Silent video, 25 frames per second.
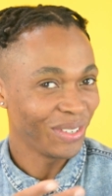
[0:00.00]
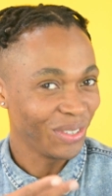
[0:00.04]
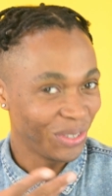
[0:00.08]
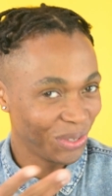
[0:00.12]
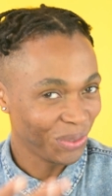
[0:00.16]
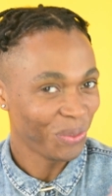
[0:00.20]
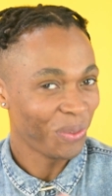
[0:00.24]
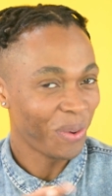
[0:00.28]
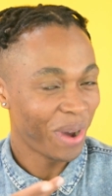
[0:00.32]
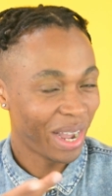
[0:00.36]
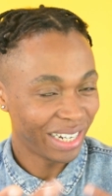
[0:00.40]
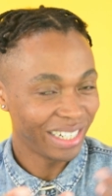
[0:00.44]

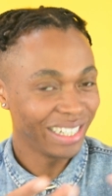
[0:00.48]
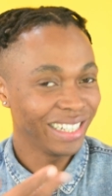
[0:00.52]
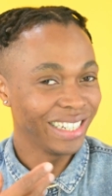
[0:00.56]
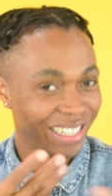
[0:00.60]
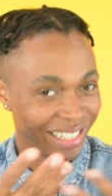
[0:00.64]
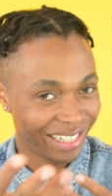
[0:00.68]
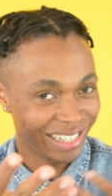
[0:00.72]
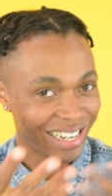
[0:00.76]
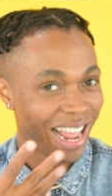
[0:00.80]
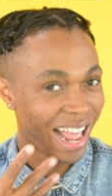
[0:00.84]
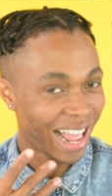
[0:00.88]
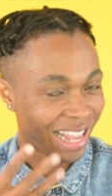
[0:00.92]
you
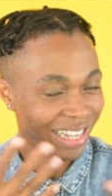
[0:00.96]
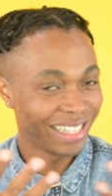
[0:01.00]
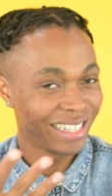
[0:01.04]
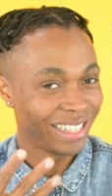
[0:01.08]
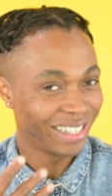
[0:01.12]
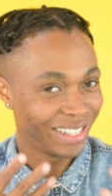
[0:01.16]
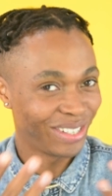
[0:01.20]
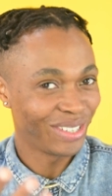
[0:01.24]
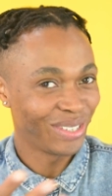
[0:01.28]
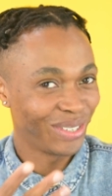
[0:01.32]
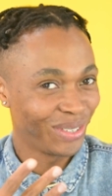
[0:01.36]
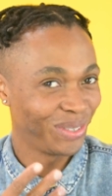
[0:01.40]
want
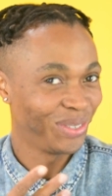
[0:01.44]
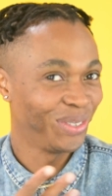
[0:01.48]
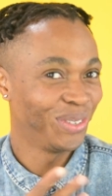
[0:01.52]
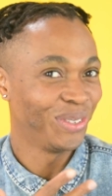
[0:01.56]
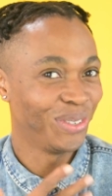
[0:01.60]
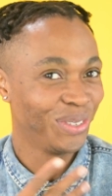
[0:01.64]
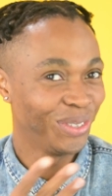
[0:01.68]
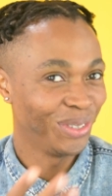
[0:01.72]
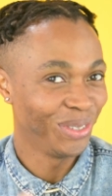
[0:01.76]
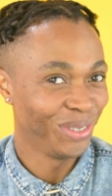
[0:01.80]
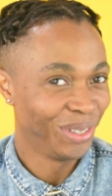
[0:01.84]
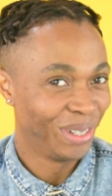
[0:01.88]
us
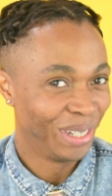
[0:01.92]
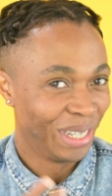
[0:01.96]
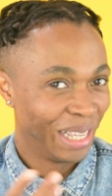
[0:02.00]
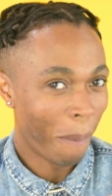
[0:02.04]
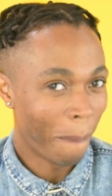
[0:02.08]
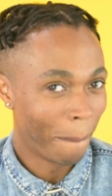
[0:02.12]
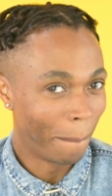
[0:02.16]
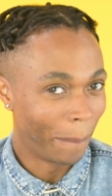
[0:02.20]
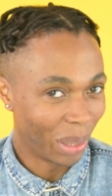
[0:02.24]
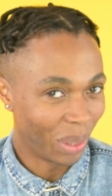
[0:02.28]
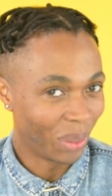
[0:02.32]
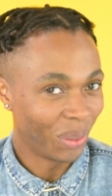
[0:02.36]
to
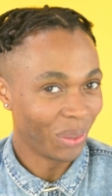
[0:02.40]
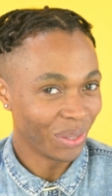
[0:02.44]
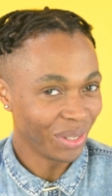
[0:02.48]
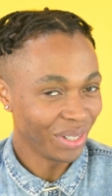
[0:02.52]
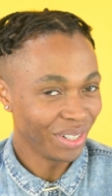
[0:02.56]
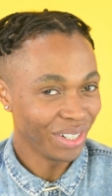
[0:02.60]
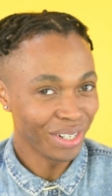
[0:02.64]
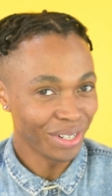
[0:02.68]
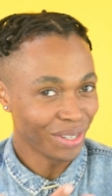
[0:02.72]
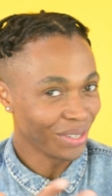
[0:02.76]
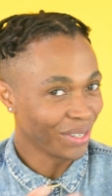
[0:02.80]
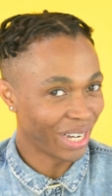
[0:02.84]

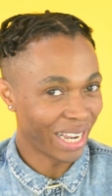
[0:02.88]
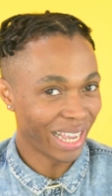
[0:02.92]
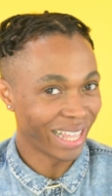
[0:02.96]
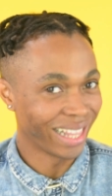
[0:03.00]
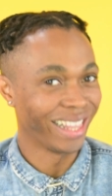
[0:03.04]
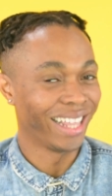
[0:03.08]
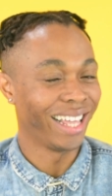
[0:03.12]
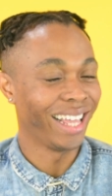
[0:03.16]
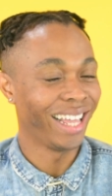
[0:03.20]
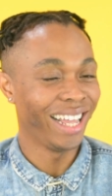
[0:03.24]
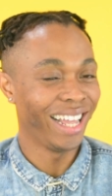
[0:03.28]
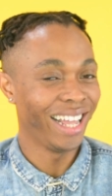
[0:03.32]
bond
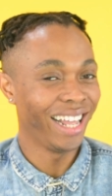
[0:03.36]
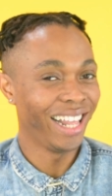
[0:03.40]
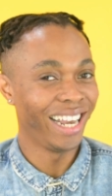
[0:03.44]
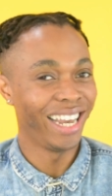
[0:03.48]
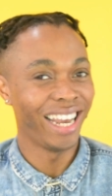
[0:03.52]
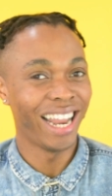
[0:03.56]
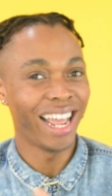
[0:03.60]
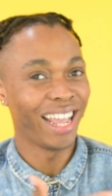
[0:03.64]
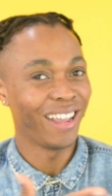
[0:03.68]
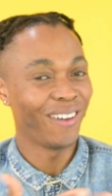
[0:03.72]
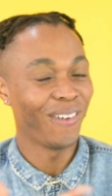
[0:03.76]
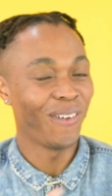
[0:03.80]
together?
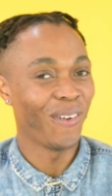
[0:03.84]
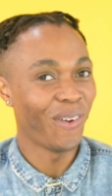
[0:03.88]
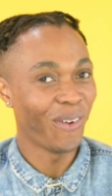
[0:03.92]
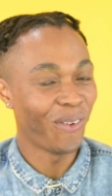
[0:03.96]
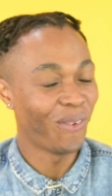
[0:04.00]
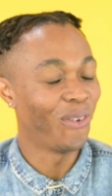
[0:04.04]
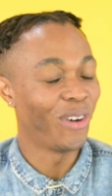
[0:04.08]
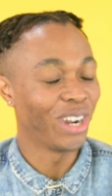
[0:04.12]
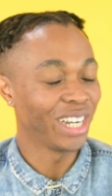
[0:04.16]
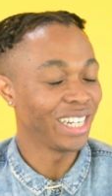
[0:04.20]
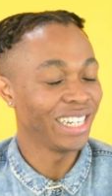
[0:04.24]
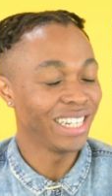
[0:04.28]
Like,
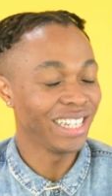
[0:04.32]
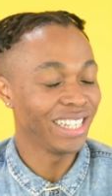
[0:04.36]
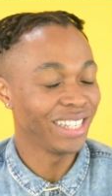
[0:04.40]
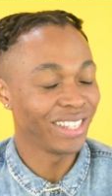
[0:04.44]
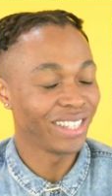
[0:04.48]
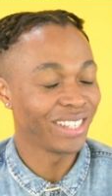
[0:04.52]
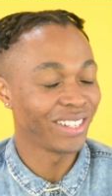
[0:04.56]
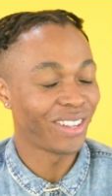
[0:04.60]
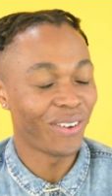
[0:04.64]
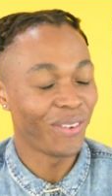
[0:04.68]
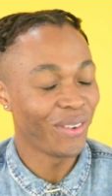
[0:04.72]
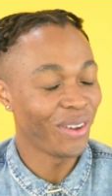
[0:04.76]
what
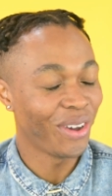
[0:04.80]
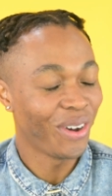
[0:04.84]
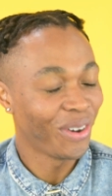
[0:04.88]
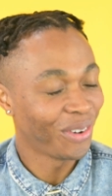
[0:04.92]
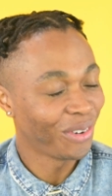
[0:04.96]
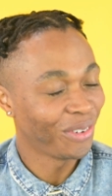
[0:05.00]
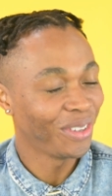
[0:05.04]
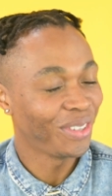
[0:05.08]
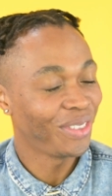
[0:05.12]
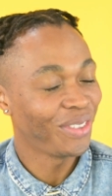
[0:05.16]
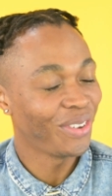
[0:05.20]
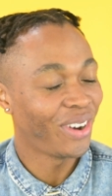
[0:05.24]
is going on
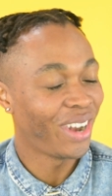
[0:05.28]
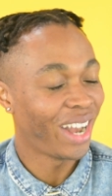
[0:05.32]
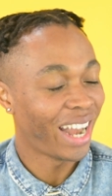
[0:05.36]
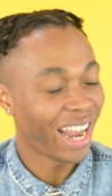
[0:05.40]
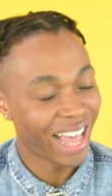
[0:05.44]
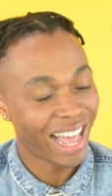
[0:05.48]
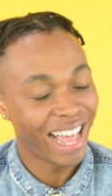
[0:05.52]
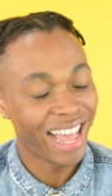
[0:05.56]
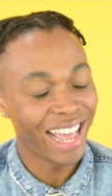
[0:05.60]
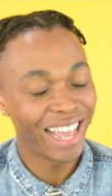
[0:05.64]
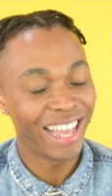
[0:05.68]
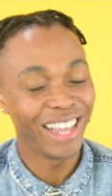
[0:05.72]
with your
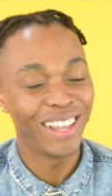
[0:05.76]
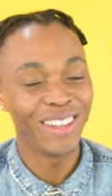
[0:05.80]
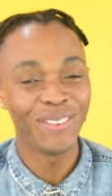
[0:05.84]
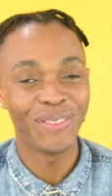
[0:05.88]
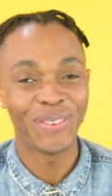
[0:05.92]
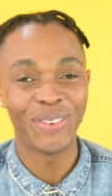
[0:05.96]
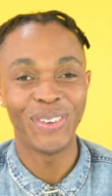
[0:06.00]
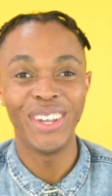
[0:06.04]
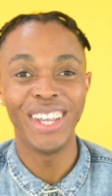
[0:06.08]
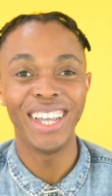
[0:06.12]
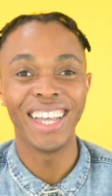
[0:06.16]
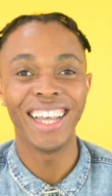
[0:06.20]

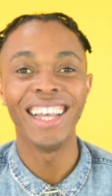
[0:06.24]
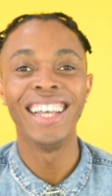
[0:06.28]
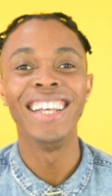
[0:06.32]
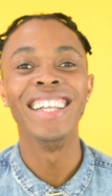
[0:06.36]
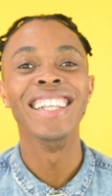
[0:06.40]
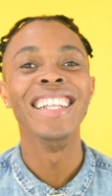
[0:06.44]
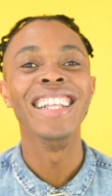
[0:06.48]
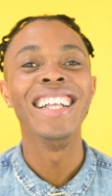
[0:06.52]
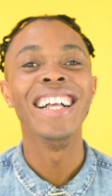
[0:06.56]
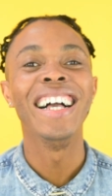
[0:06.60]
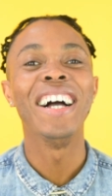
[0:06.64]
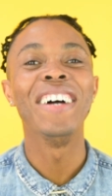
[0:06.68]
life?
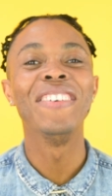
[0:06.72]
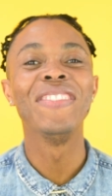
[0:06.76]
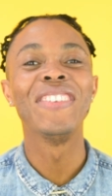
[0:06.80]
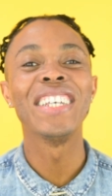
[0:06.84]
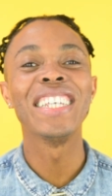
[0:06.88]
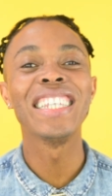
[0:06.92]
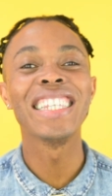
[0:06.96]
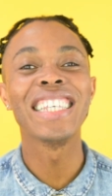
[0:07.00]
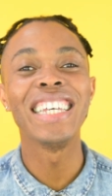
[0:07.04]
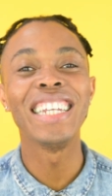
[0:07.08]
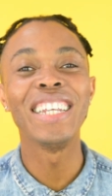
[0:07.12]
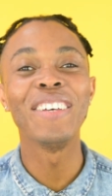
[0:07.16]
I'm
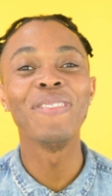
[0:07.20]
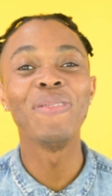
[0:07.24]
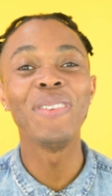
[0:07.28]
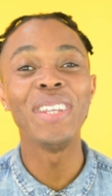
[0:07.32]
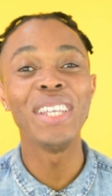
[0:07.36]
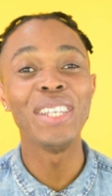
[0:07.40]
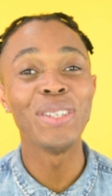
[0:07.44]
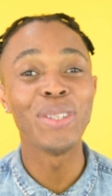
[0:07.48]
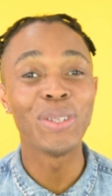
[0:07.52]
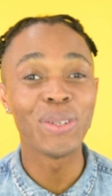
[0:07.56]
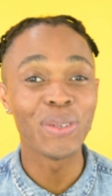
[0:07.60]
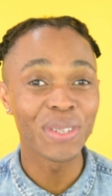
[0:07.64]
just kidding.
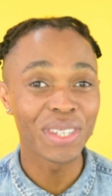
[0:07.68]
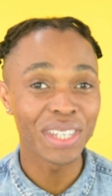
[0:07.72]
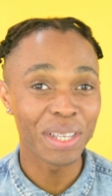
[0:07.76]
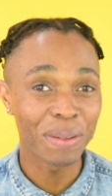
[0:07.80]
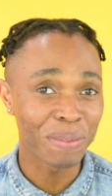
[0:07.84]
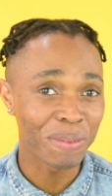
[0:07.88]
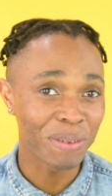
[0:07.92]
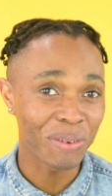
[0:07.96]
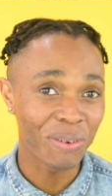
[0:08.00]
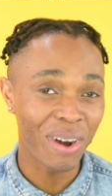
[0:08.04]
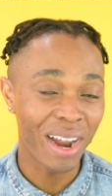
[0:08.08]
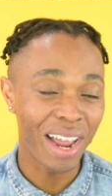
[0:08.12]
Please do
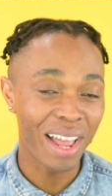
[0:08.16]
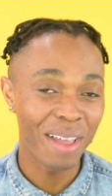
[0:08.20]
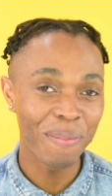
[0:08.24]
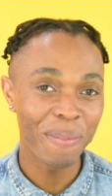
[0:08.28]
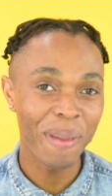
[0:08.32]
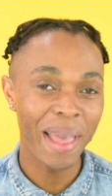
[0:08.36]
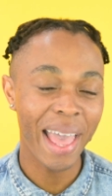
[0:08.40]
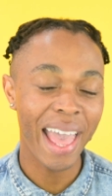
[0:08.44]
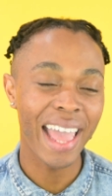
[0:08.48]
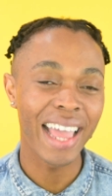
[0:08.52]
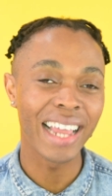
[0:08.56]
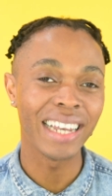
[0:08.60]
subscribe
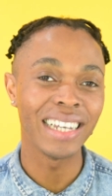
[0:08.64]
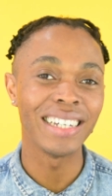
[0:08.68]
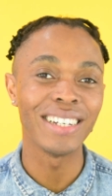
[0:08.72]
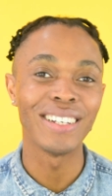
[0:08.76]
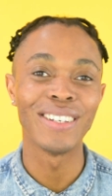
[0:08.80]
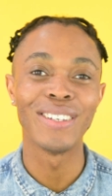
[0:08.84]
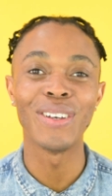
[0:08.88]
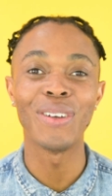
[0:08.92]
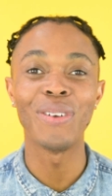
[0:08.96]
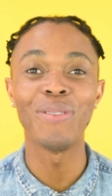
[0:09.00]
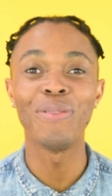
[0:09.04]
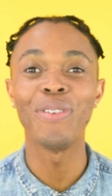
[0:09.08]
and
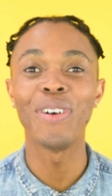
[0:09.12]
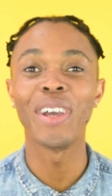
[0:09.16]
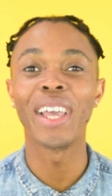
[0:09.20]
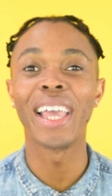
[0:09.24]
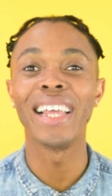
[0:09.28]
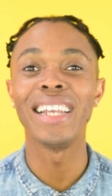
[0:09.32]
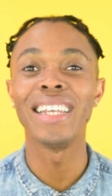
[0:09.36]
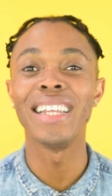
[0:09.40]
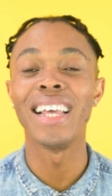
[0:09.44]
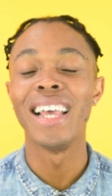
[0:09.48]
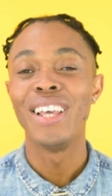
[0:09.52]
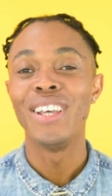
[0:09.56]
don't
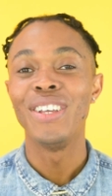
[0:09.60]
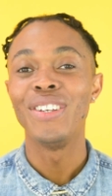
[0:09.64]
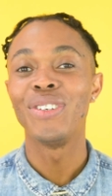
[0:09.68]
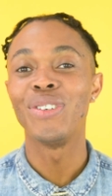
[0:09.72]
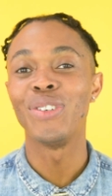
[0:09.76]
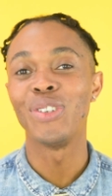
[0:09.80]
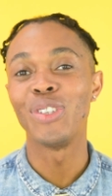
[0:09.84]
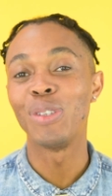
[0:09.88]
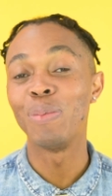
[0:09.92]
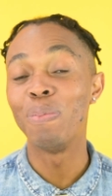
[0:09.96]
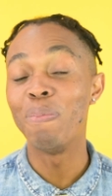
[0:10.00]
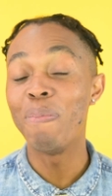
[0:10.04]
forget to
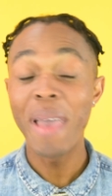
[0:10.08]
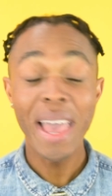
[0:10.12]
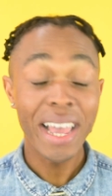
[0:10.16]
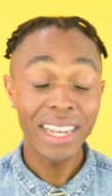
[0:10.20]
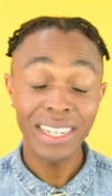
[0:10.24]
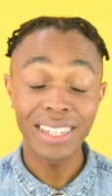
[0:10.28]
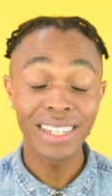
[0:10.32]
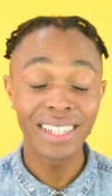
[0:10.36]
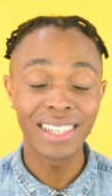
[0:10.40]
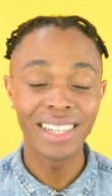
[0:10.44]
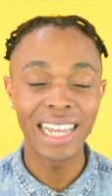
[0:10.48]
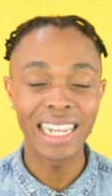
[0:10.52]

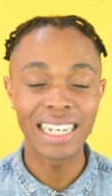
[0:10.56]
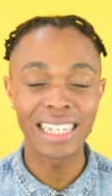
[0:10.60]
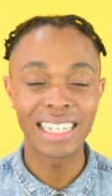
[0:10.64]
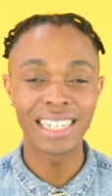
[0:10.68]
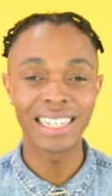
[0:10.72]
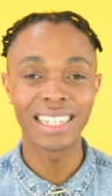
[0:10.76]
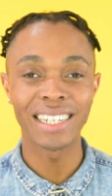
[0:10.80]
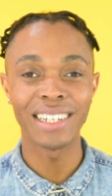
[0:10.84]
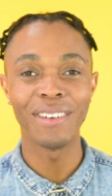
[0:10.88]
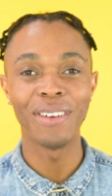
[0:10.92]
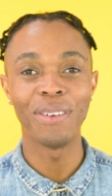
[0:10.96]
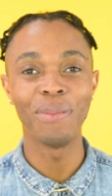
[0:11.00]
smash
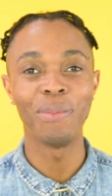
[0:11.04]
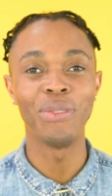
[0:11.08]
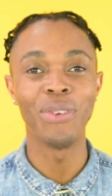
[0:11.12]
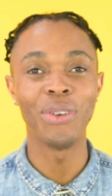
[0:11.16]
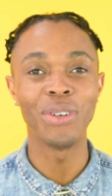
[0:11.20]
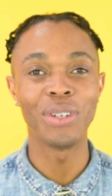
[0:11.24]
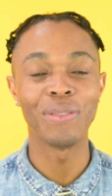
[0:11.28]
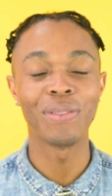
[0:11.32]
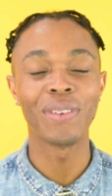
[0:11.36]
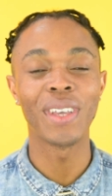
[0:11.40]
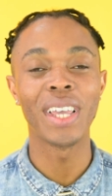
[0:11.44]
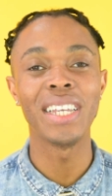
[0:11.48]
that
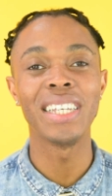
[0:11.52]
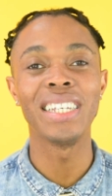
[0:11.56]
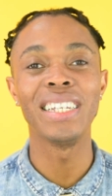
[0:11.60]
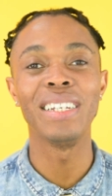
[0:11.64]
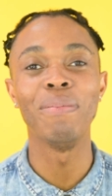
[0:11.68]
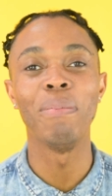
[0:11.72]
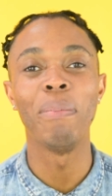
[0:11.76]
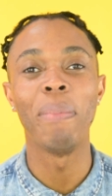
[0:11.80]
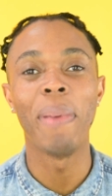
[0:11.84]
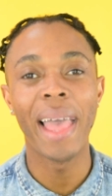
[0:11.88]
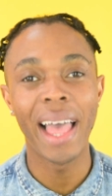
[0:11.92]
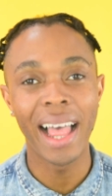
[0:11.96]

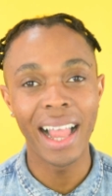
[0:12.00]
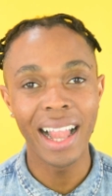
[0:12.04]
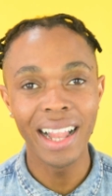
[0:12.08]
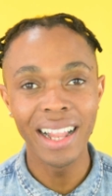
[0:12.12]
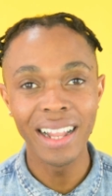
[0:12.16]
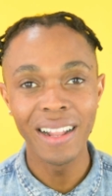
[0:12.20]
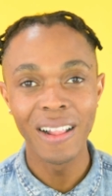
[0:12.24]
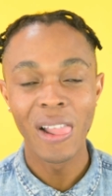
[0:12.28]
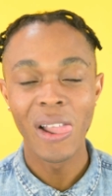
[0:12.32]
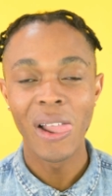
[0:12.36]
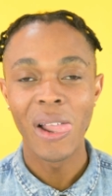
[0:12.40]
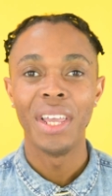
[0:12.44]
notification bell